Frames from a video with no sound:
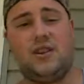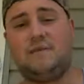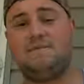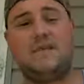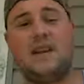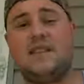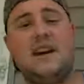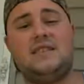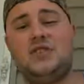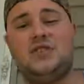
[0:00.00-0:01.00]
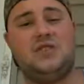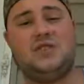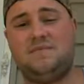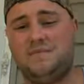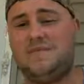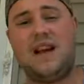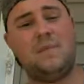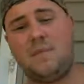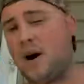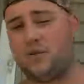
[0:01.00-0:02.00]
Like, that's just,
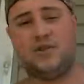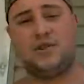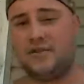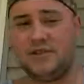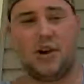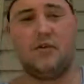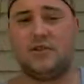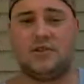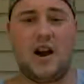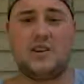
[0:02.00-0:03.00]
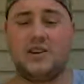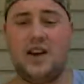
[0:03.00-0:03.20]
that bottle deserves to go in the trash.